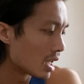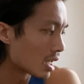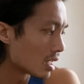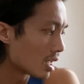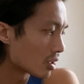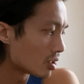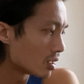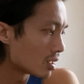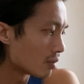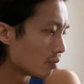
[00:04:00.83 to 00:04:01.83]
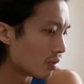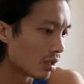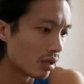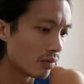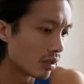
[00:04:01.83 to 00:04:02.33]
a connection is
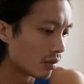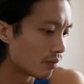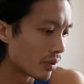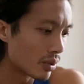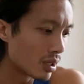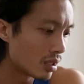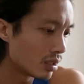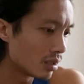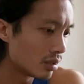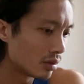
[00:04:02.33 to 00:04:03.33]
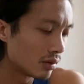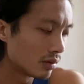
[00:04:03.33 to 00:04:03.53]
becoming a burden